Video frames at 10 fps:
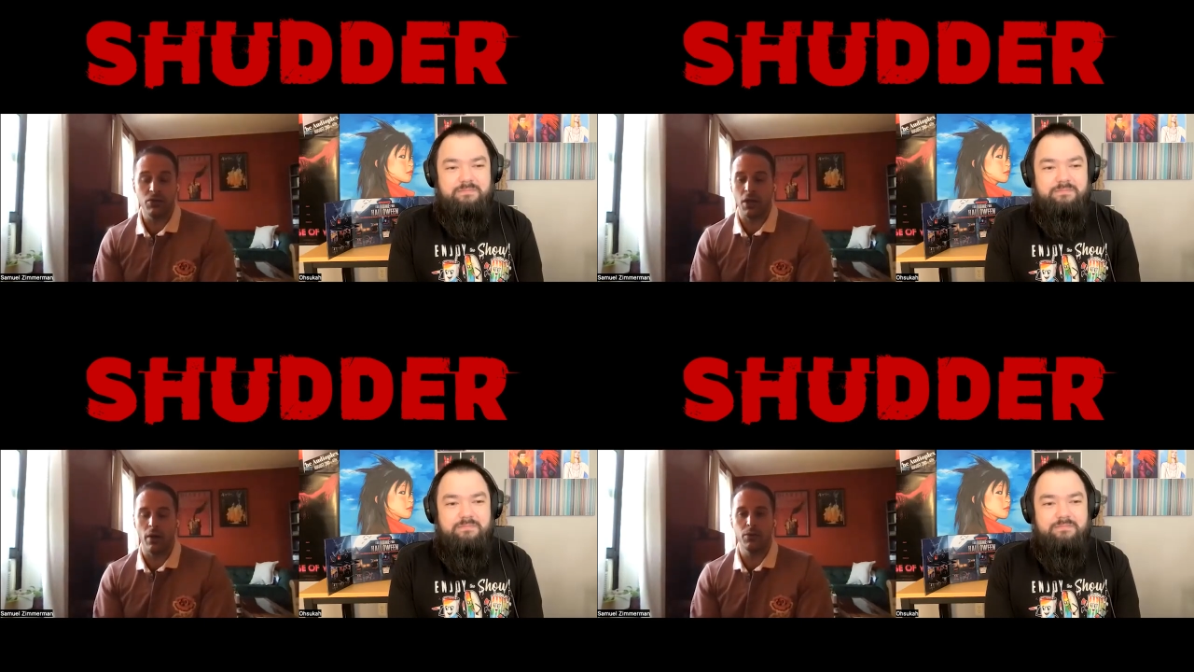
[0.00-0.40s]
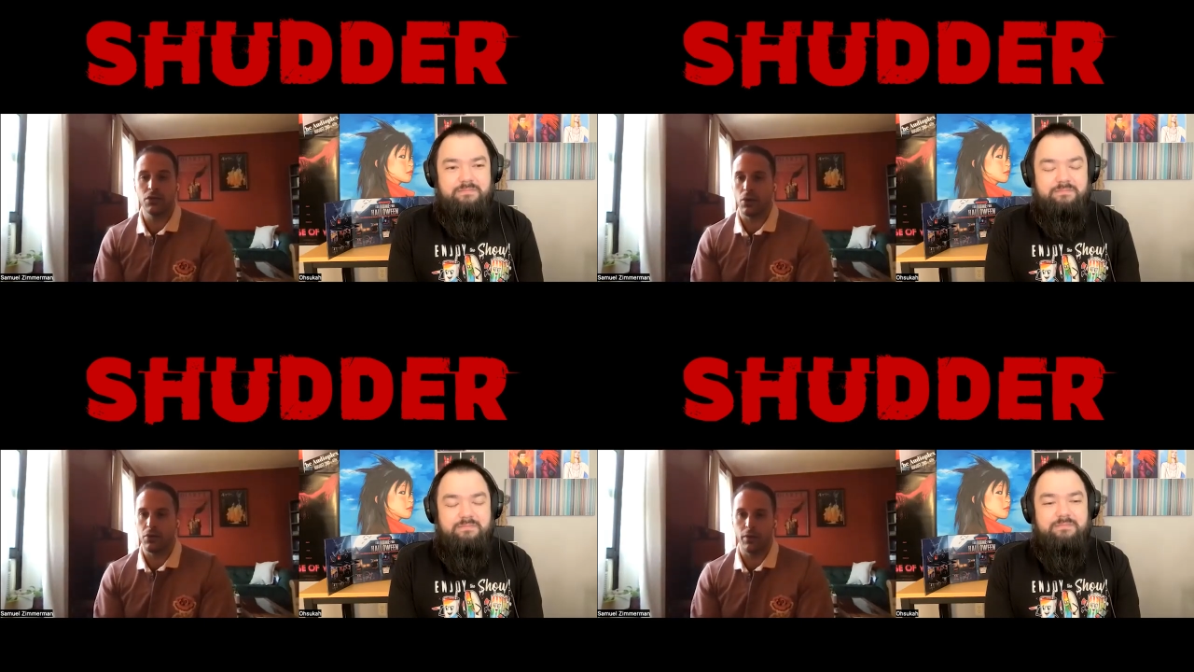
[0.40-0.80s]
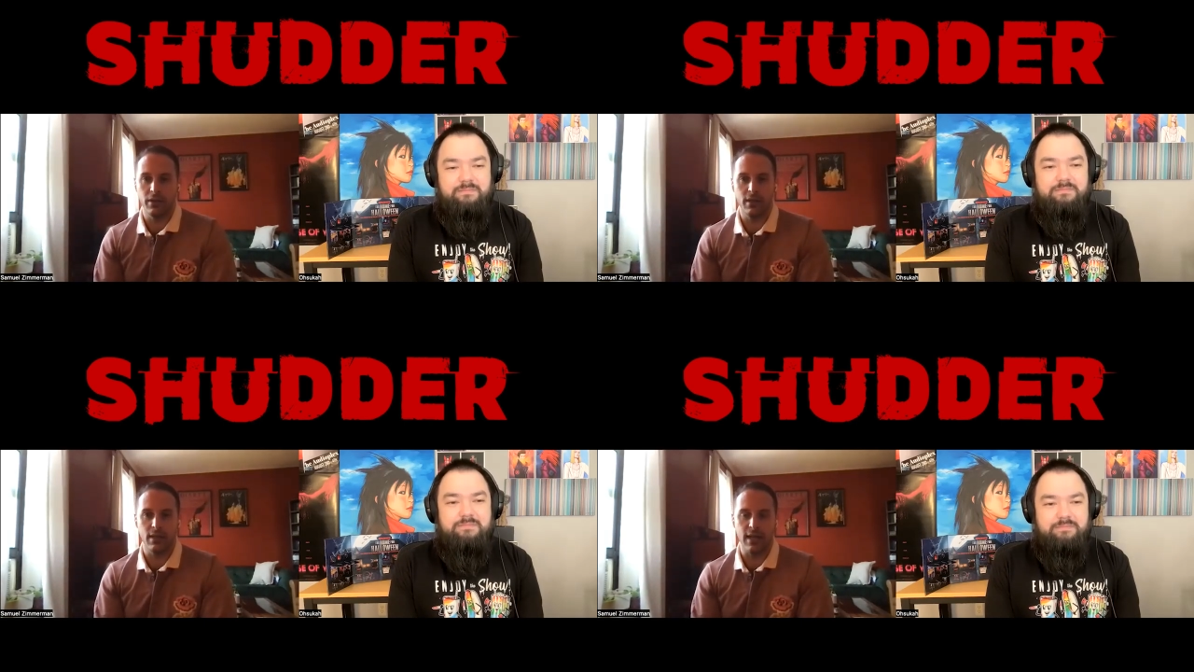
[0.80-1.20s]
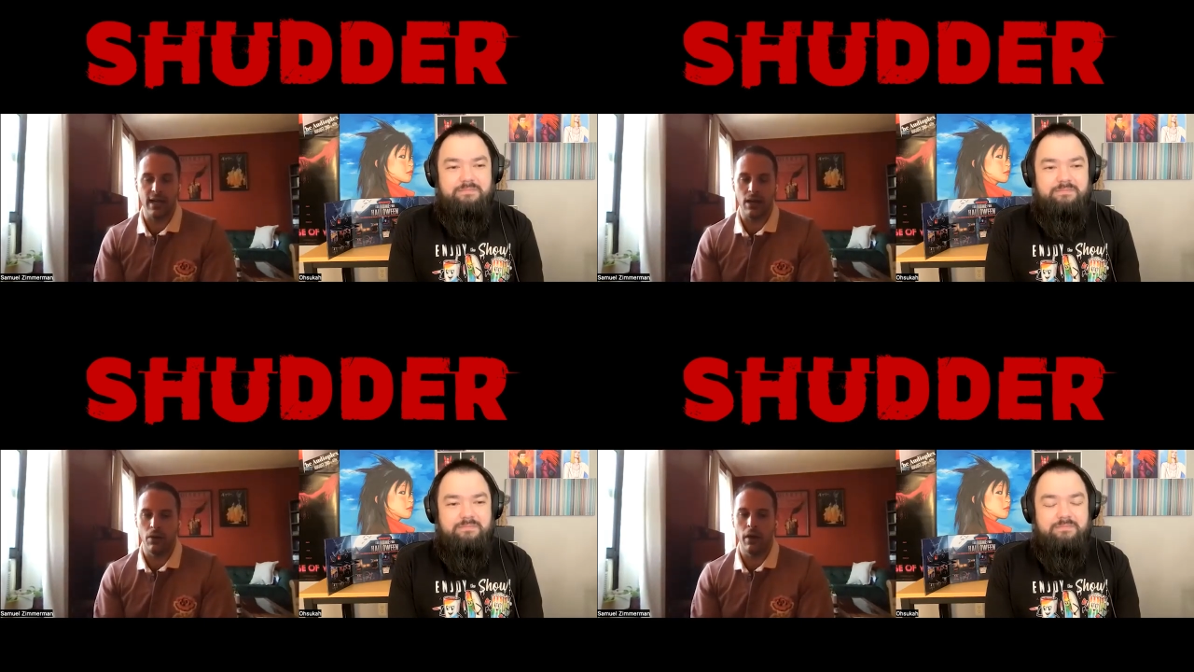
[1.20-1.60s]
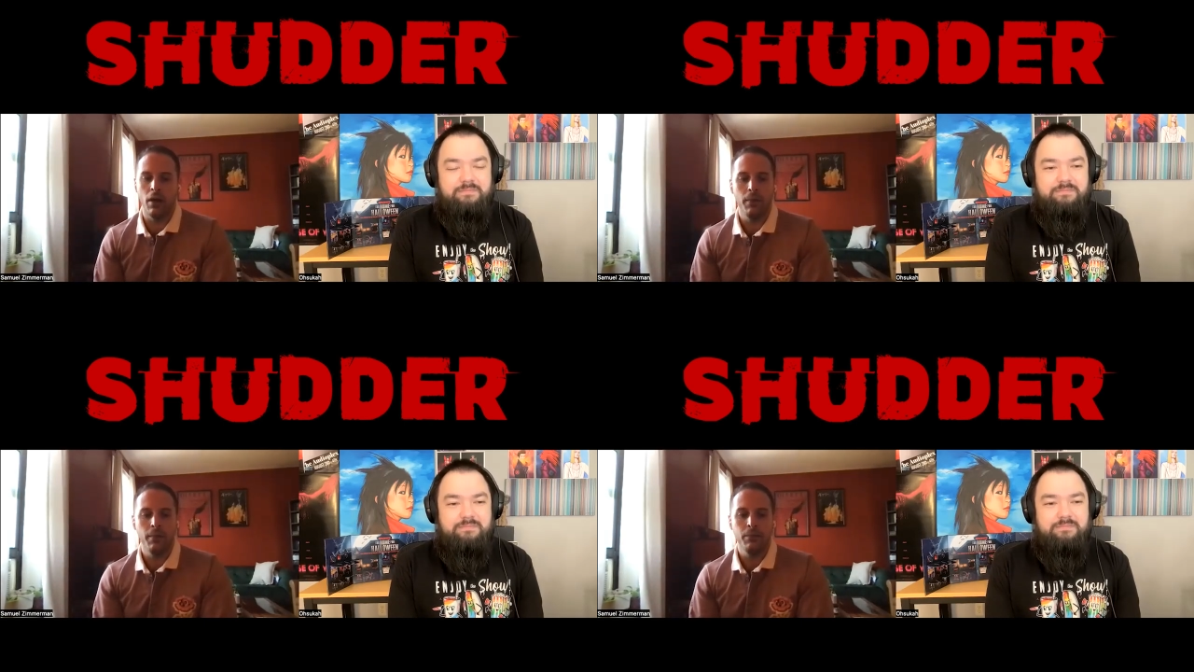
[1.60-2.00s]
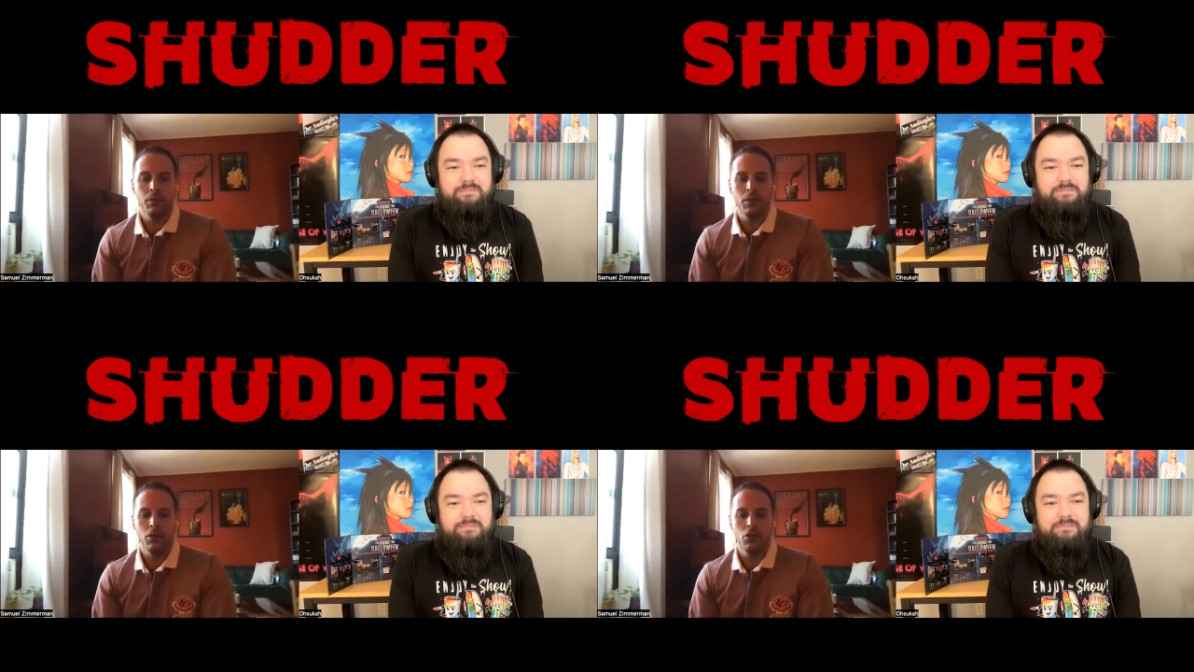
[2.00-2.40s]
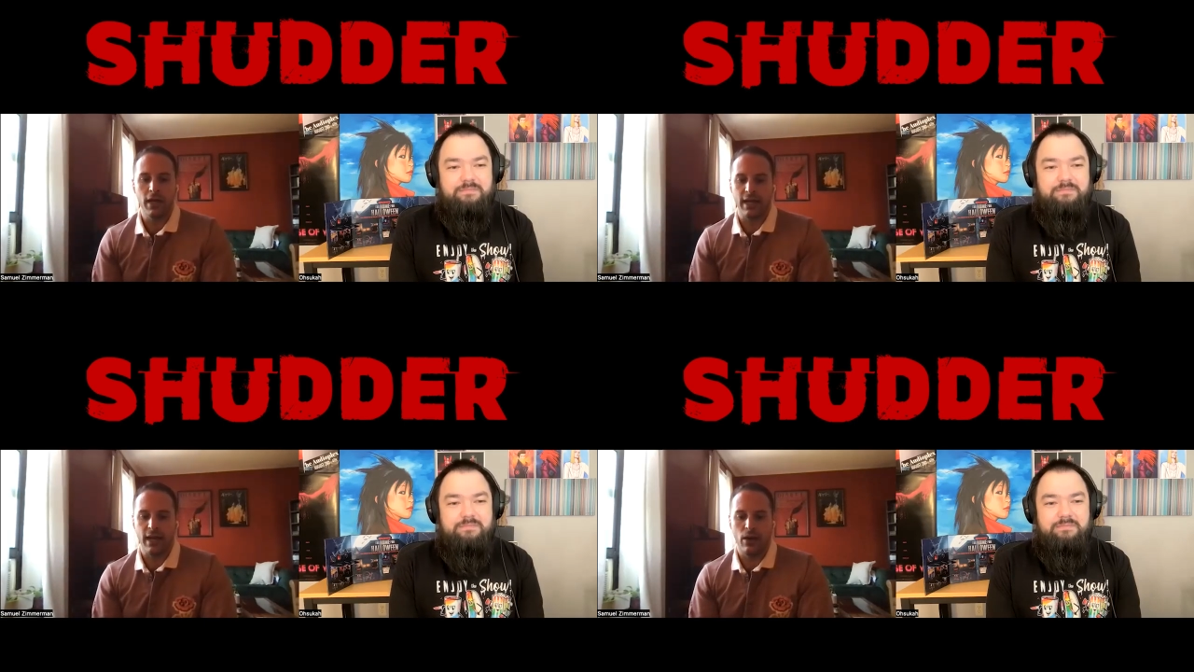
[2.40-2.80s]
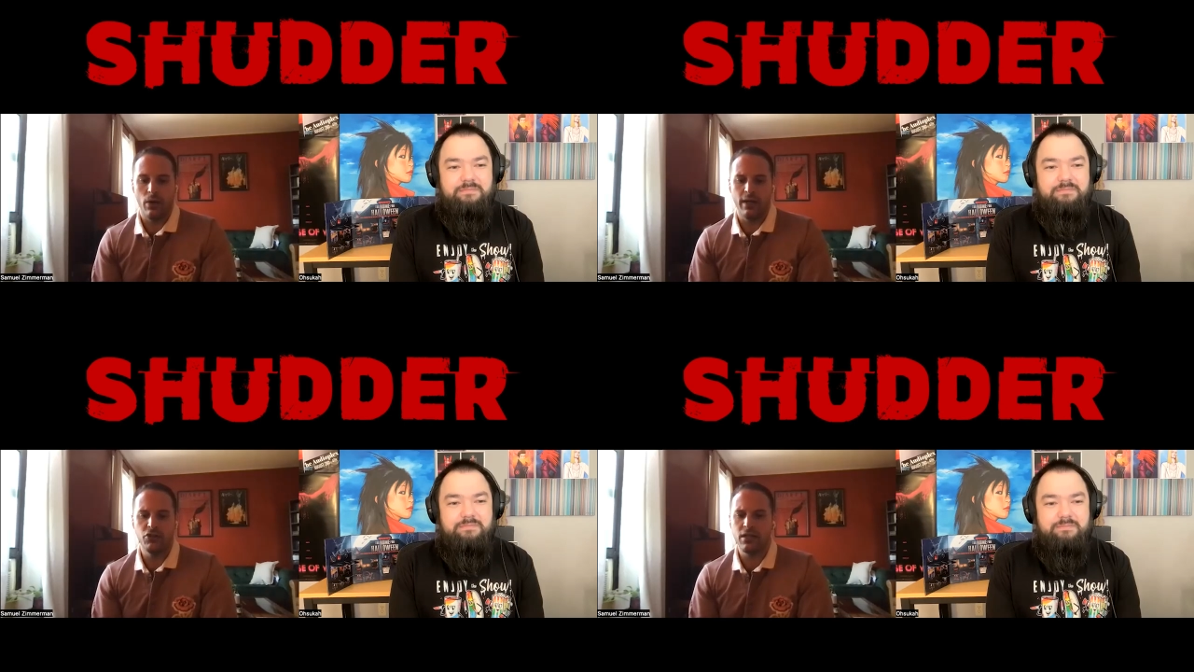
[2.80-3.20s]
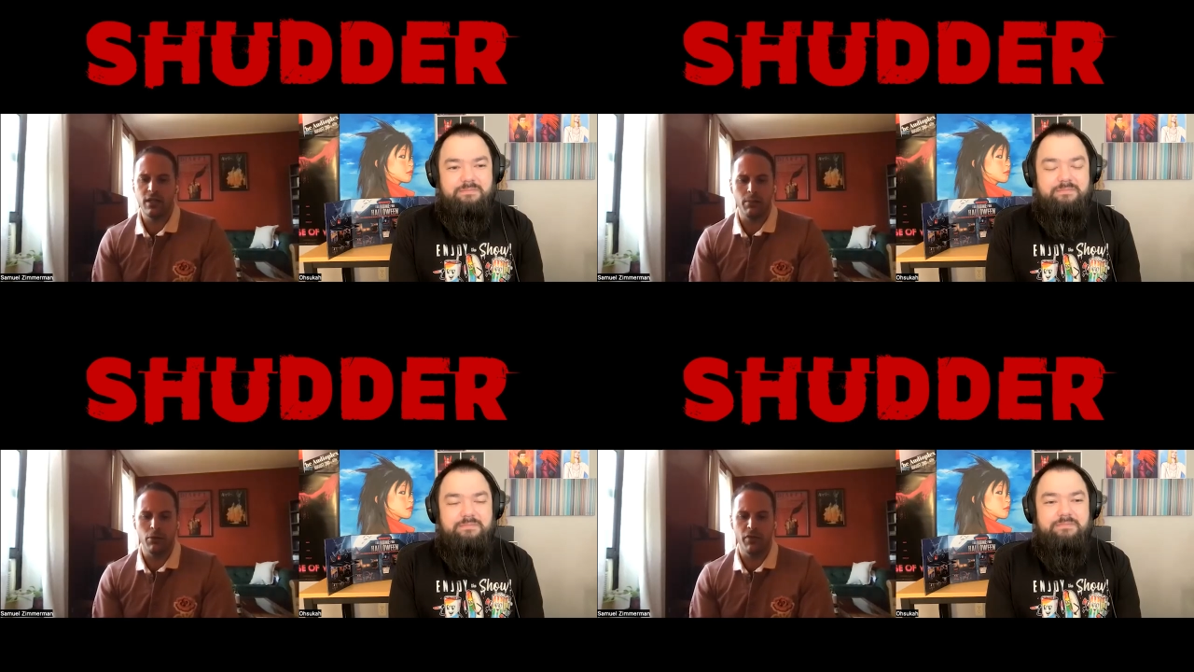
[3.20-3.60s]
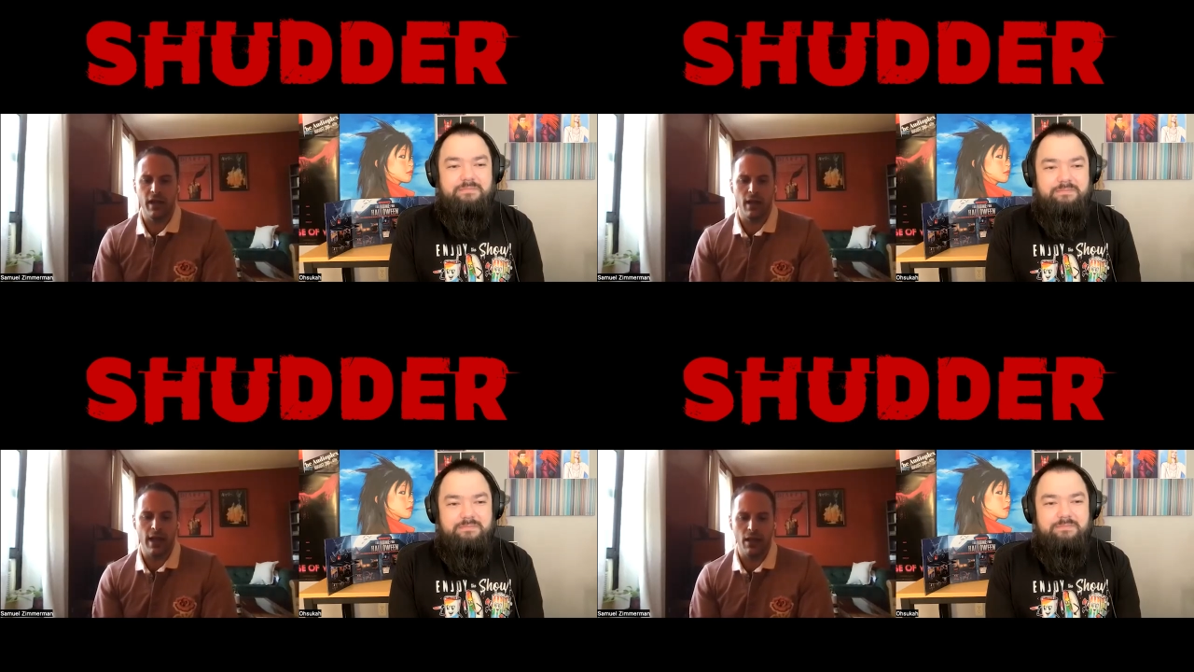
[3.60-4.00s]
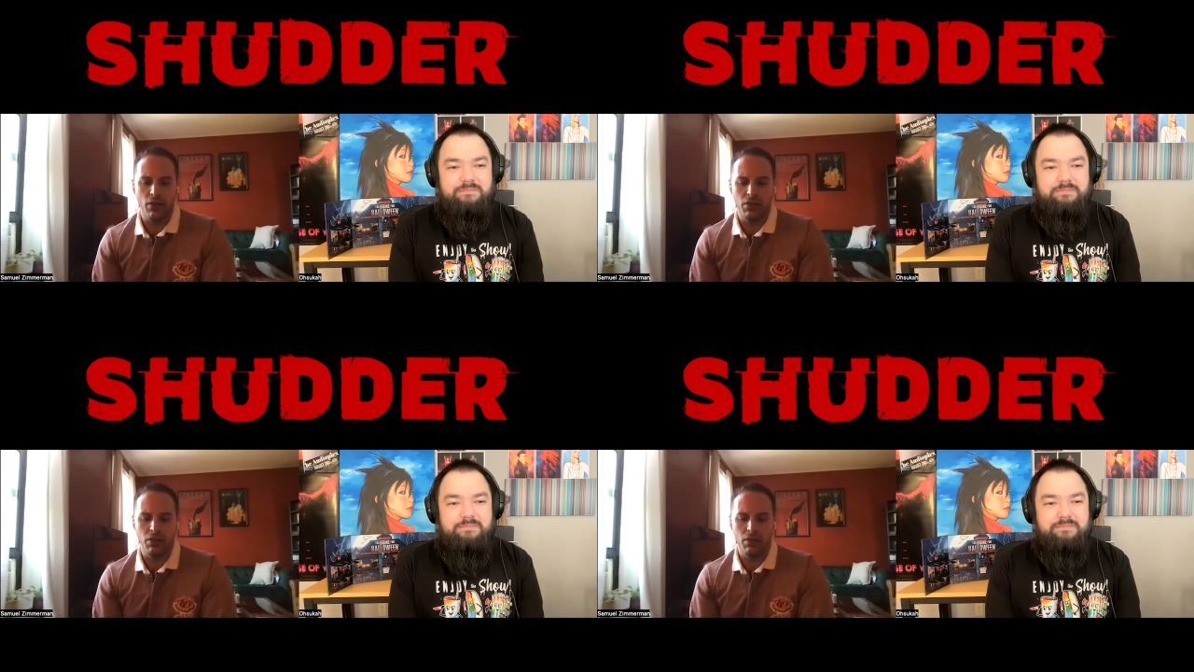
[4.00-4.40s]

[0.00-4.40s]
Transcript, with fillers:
Speaker 1: So I was so thrilled to sit down check it out and just see a movie. It,